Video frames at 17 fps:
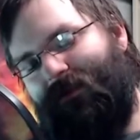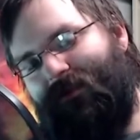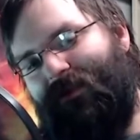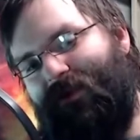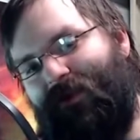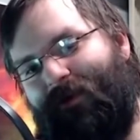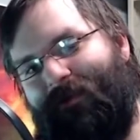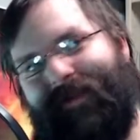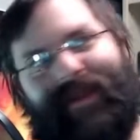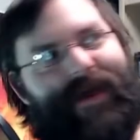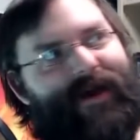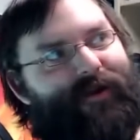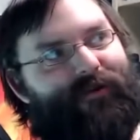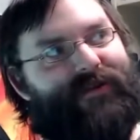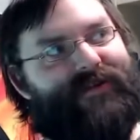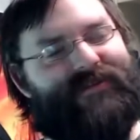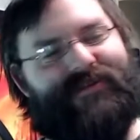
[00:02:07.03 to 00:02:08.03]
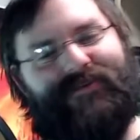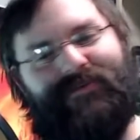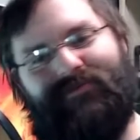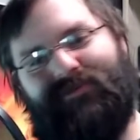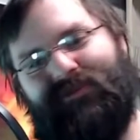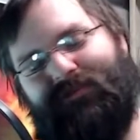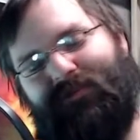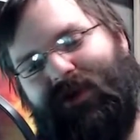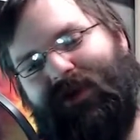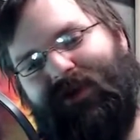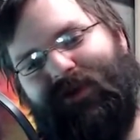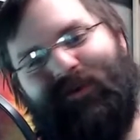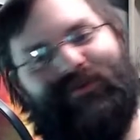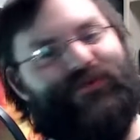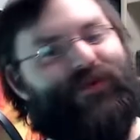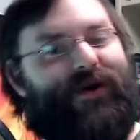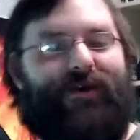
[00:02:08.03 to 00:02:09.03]
determine how the system is being
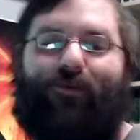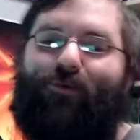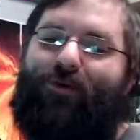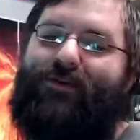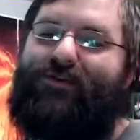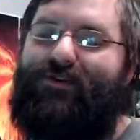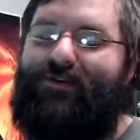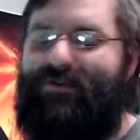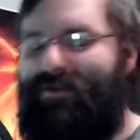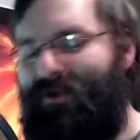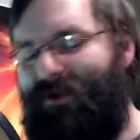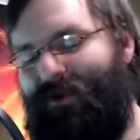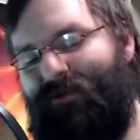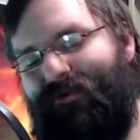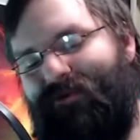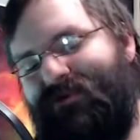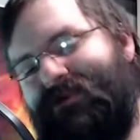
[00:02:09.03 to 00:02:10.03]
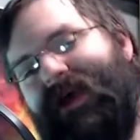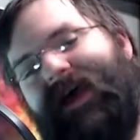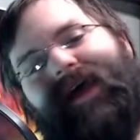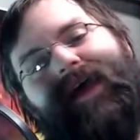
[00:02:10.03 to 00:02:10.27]
used, what words are used,